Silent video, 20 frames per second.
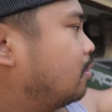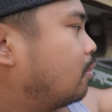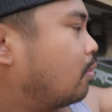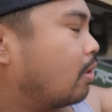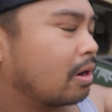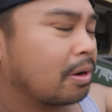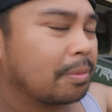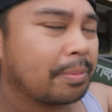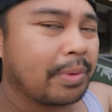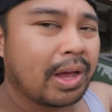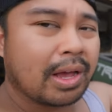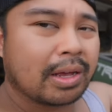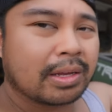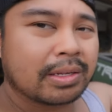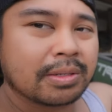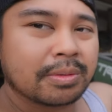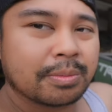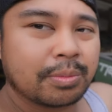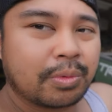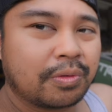water
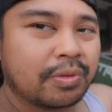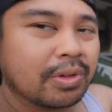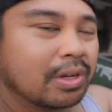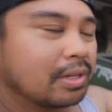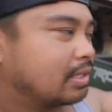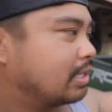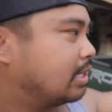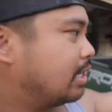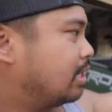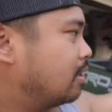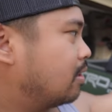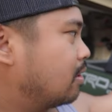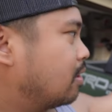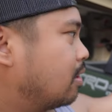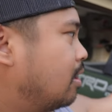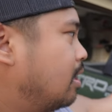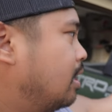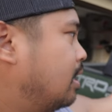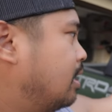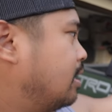packs moved onto
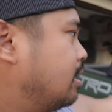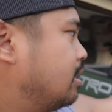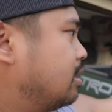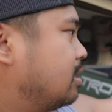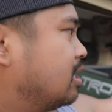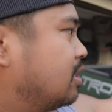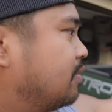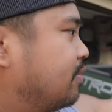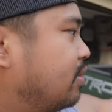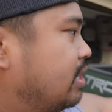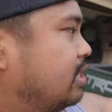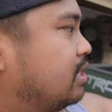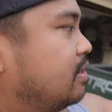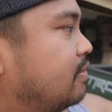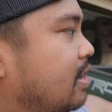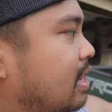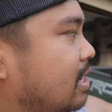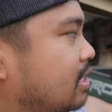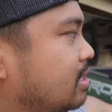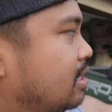here just for ease
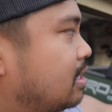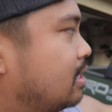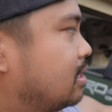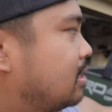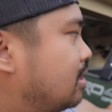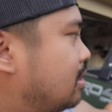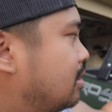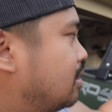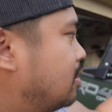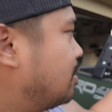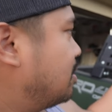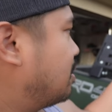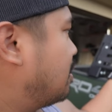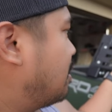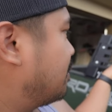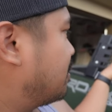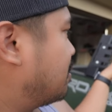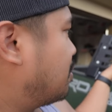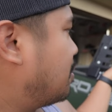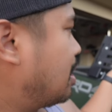of access so I don't
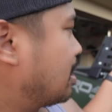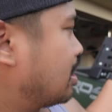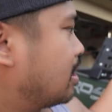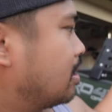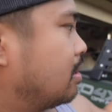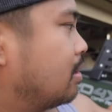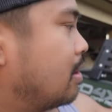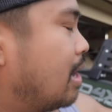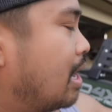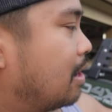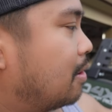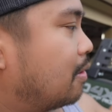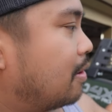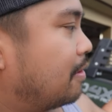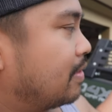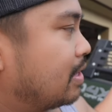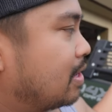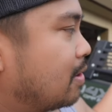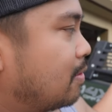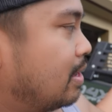have to walk I don't
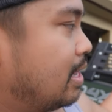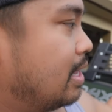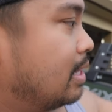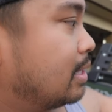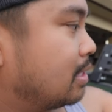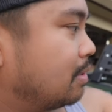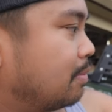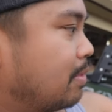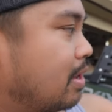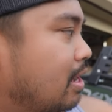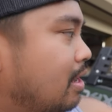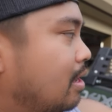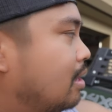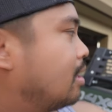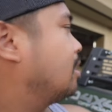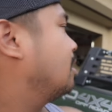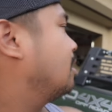have to go into my